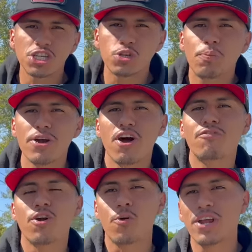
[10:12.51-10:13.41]
2.0
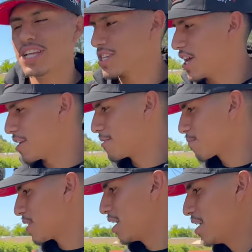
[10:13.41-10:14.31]
for a reason.
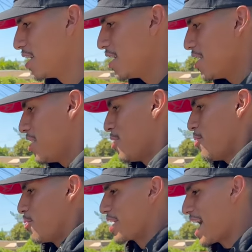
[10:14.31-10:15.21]

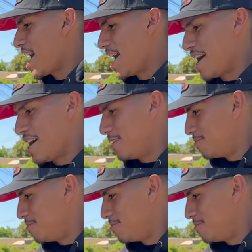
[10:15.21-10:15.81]
But yeah,